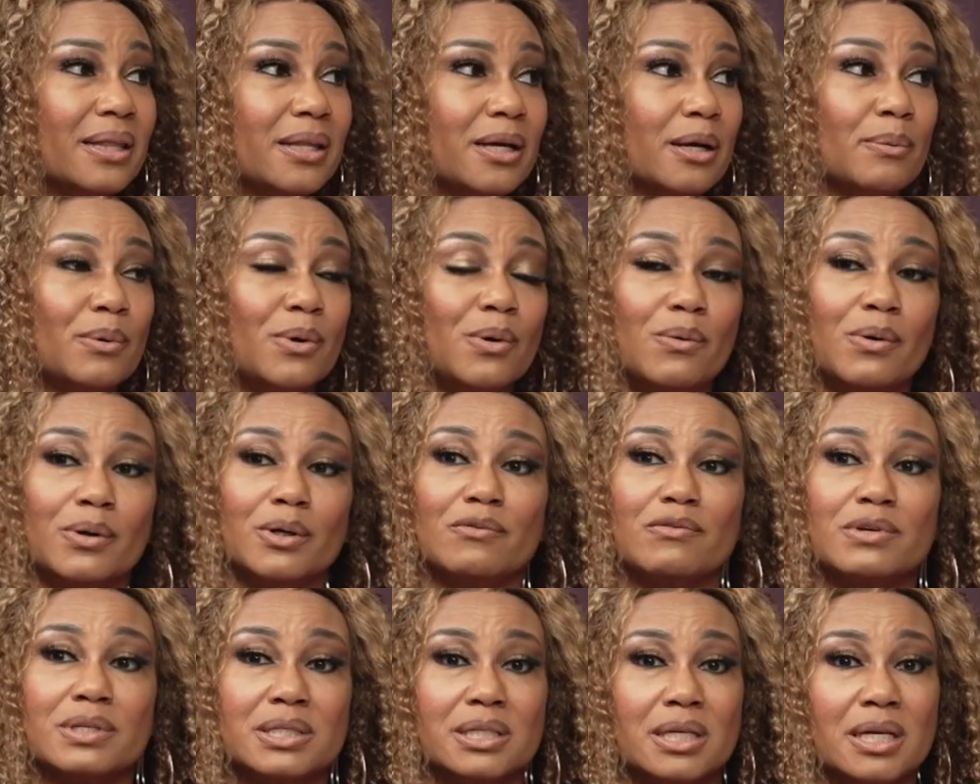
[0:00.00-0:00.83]
They're going
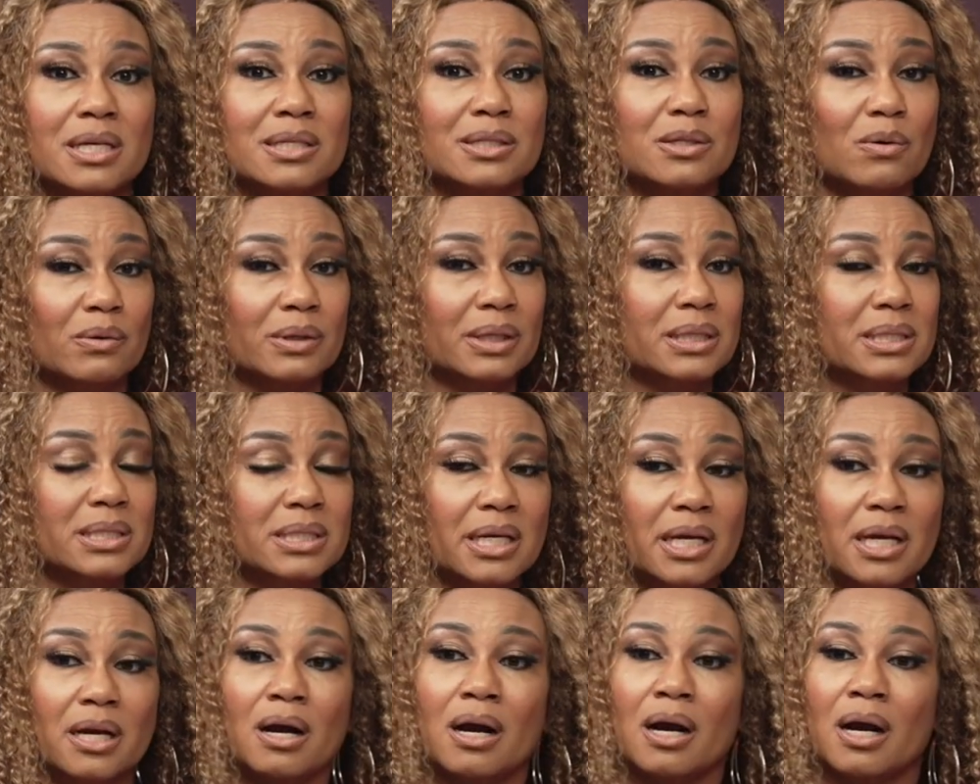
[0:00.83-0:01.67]
overseas, going to
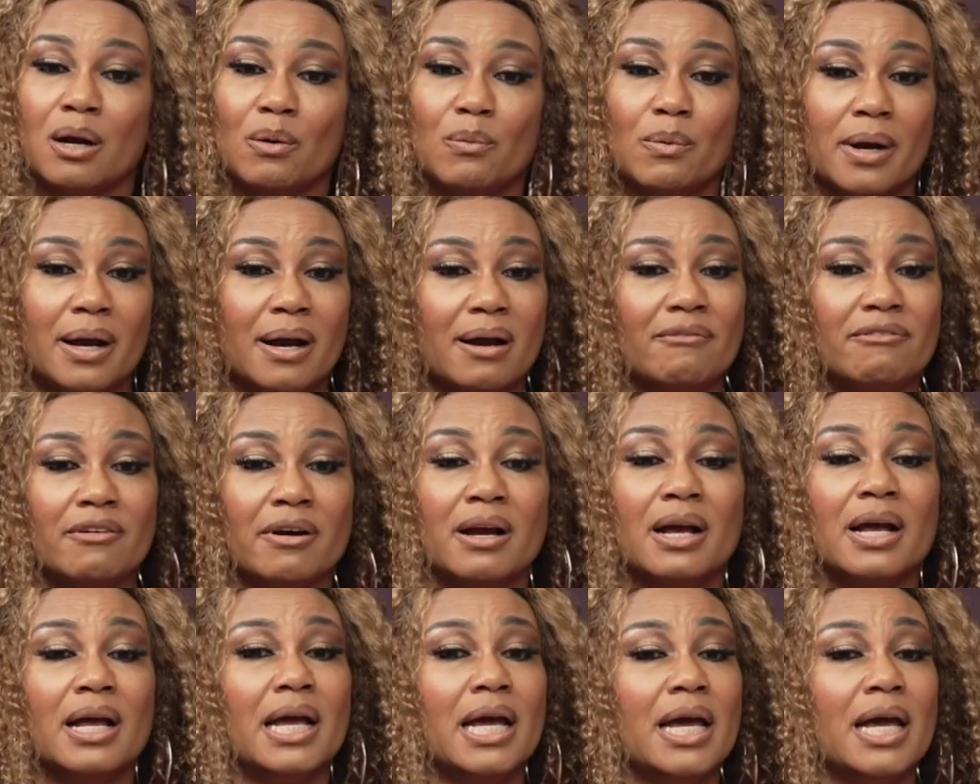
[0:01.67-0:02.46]
the DR or wherever,